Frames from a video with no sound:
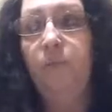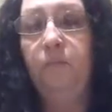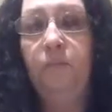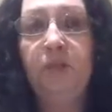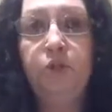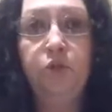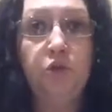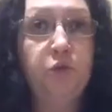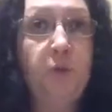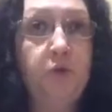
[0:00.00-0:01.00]
that you
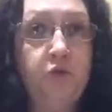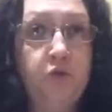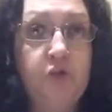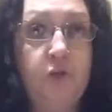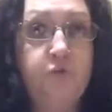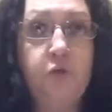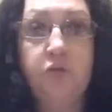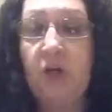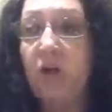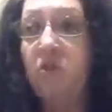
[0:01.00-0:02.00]
expose yourself to.
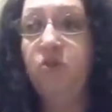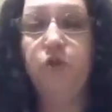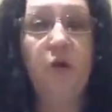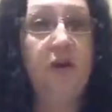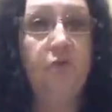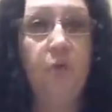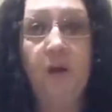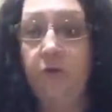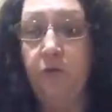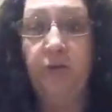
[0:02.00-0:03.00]
Toxins are
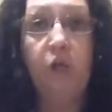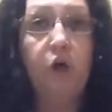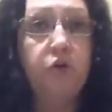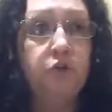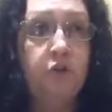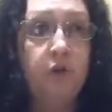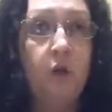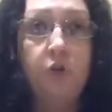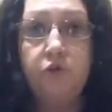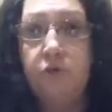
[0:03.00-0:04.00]
everywhere. They're in laundry
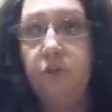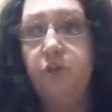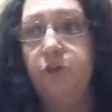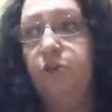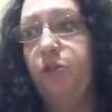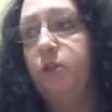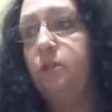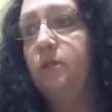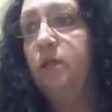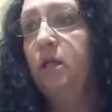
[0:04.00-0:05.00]

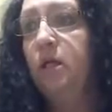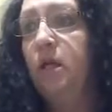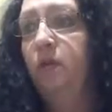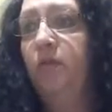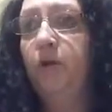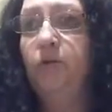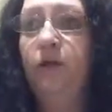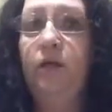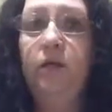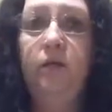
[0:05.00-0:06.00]
detergents. They're
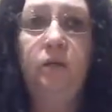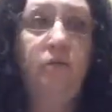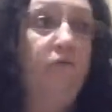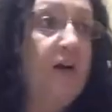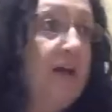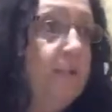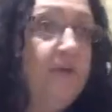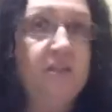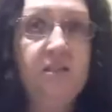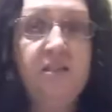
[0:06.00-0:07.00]
in
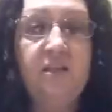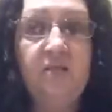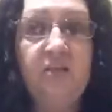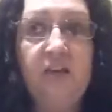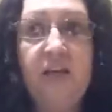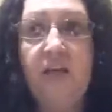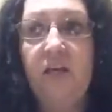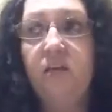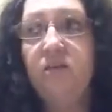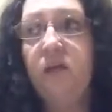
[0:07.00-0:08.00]
vitamins as
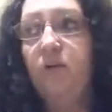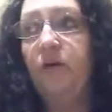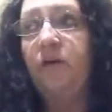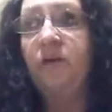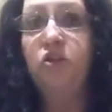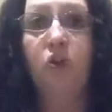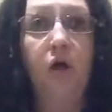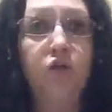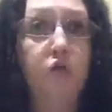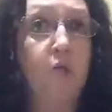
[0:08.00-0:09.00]
synthetics. They're in
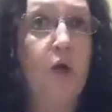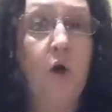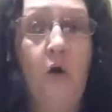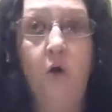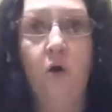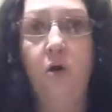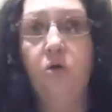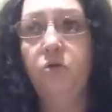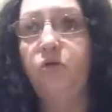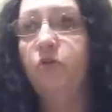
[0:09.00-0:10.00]
exhaust from
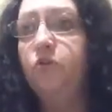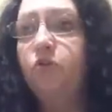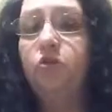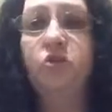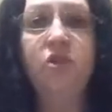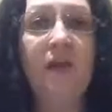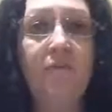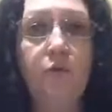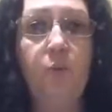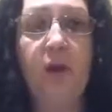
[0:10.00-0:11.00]
cars. They're just
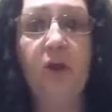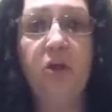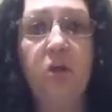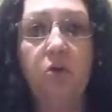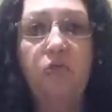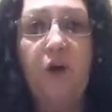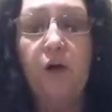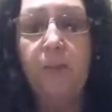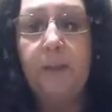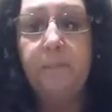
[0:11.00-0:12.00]
everywhere in our
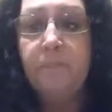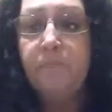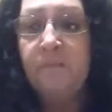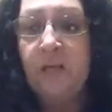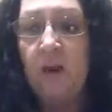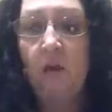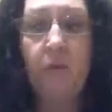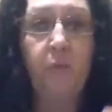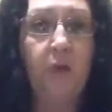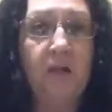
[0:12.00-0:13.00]
environment, and all the
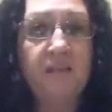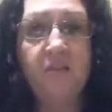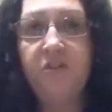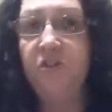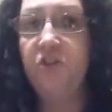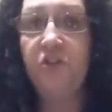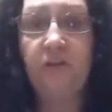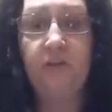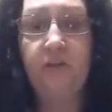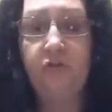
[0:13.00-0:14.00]
processed and
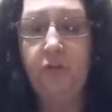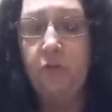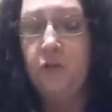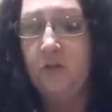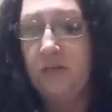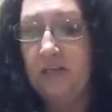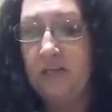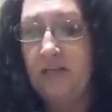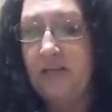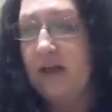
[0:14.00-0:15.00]
genetic foods and things
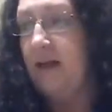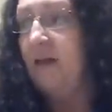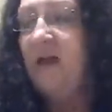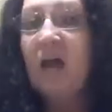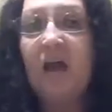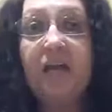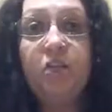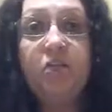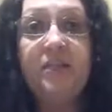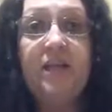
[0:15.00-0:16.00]
like that. I
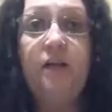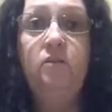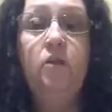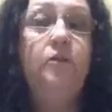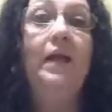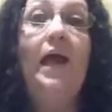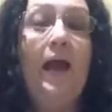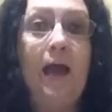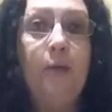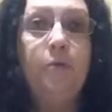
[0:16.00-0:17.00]
actually downloaded an
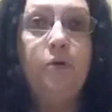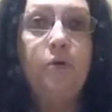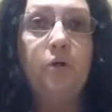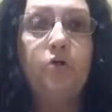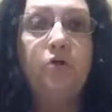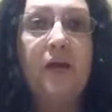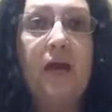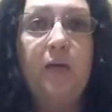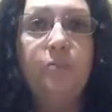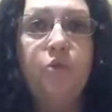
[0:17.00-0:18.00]
app. You can go to the
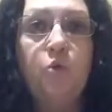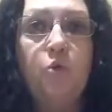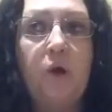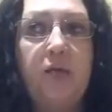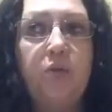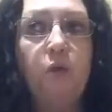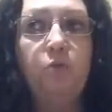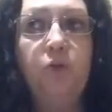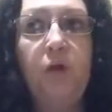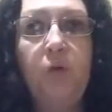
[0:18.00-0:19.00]
App Store. I
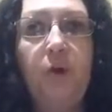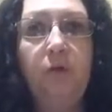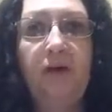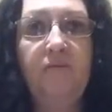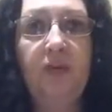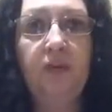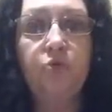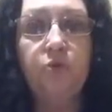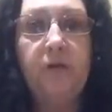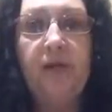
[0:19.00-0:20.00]
don't have an
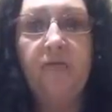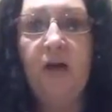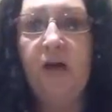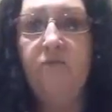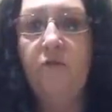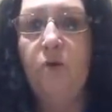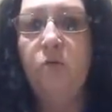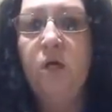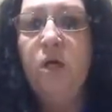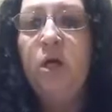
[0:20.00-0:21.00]
Android. I have an iPhone.
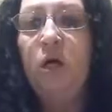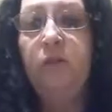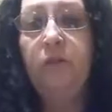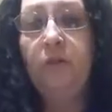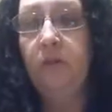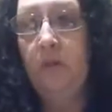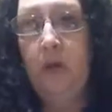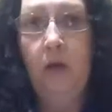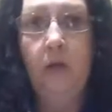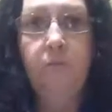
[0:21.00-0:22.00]

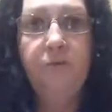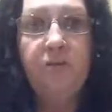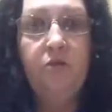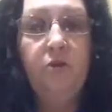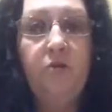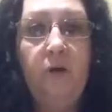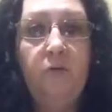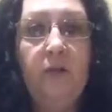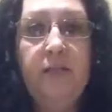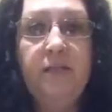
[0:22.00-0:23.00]
And several of the other
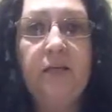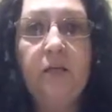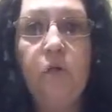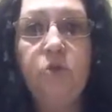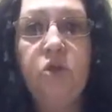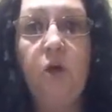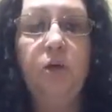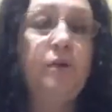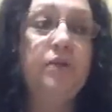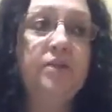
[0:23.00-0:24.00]
ladies I know were talking
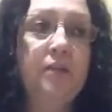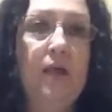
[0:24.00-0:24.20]
about this